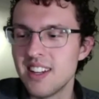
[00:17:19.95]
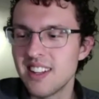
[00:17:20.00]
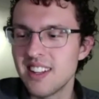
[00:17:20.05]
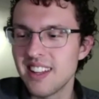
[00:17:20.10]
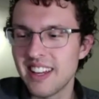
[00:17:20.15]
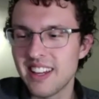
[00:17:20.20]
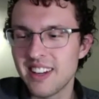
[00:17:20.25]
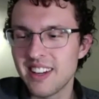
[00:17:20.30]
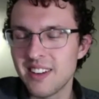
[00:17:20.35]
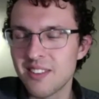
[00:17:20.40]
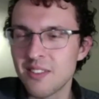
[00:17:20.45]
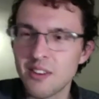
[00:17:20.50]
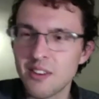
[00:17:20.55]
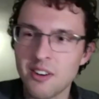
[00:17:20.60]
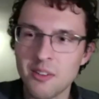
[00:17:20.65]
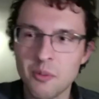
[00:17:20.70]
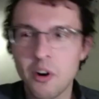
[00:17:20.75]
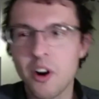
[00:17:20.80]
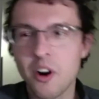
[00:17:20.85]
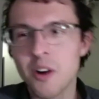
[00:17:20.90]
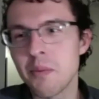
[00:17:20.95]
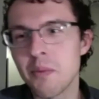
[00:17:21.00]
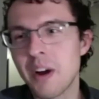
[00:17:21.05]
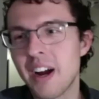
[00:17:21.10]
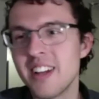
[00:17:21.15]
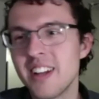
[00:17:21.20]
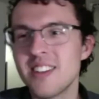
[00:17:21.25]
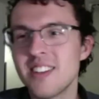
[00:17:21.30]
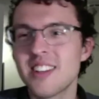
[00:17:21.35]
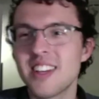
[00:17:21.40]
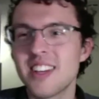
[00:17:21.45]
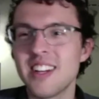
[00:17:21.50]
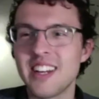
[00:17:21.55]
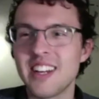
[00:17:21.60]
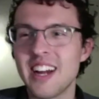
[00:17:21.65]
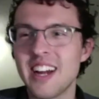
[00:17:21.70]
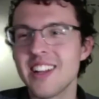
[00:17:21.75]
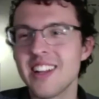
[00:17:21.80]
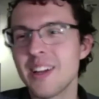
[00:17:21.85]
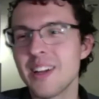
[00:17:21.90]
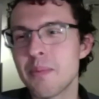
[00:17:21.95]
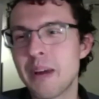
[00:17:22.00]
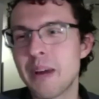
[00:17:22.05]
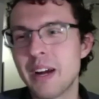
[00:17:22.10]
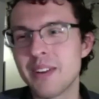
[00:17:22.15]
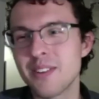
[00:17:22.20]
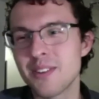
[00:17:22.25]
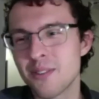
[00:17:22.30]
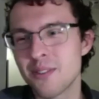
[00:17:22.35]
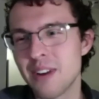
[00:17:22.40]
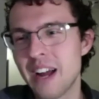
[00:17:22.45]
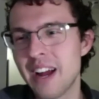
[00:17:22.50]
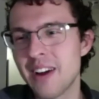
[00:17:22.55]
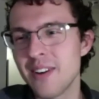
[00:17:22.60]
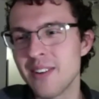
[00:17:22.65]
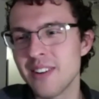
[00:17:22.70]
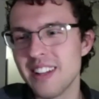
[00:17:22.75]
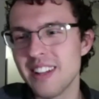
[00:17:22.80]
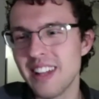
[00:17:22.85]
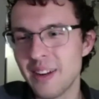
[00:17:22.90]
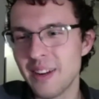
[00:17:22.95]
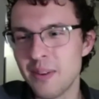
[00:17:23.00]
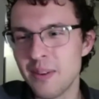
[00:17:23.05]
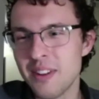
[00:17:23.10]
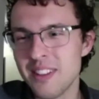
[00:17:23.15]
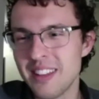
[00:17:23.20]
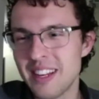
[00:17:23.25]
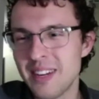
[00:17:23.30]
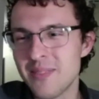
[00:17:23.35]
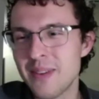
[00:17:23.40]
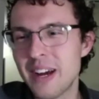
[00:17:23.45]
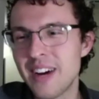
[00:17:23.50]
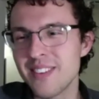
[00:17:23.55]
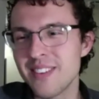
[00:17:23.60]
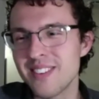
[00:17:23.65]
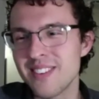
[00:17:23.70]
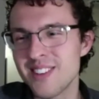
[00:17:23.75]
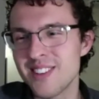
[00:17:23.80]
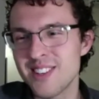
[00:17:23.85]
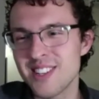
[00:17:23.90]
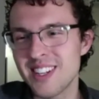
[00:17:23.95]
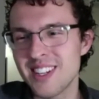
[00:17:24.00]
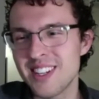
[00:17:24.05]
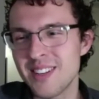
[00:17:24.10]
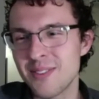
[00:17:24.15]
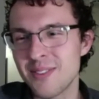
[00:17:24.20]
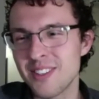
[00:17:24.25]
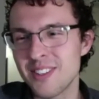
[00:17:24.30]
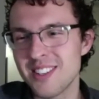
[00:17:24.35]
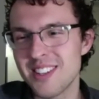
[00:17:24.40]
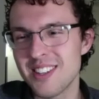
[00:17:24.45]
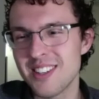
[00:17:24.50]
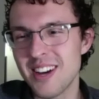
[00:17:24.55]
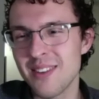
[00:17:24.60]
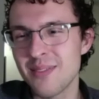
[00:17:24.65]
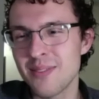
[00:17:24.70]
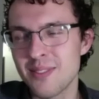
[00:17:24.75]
like our minds can kind of like bounce around and like we think about just like different stuff.